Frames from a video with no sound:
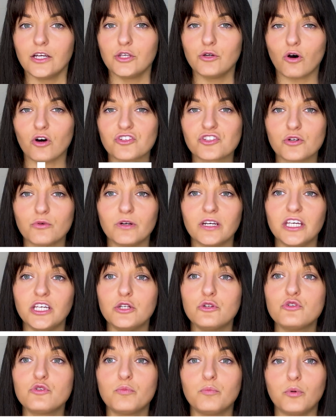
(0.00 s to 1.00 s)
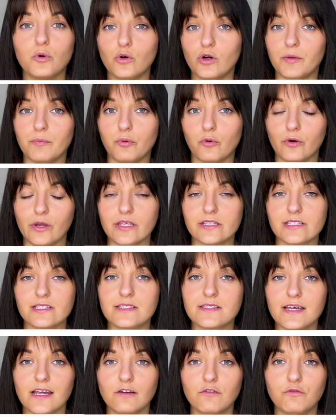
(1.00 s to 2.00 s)
You also want to use bullet points
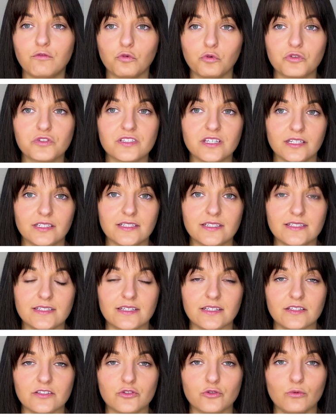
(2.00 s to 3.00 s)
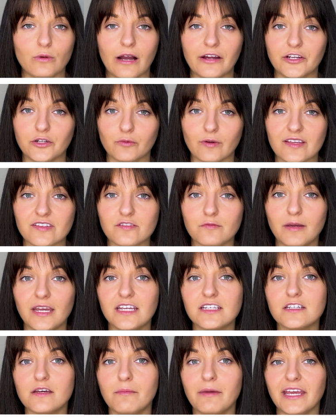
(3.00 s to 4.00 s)
instead of full sentences throughout your resume
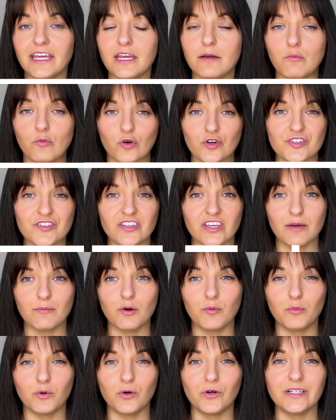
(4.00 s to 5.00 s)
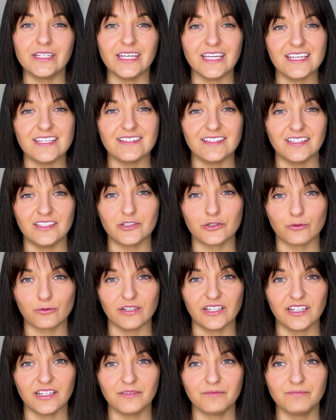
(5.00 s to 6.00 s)
to make it more skimmable and easy to
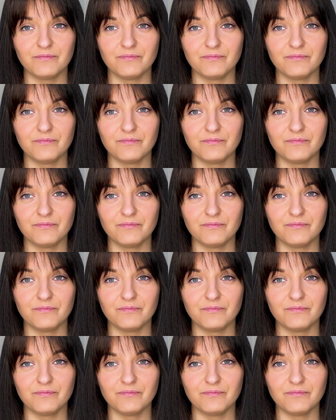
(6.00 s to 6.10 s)
read.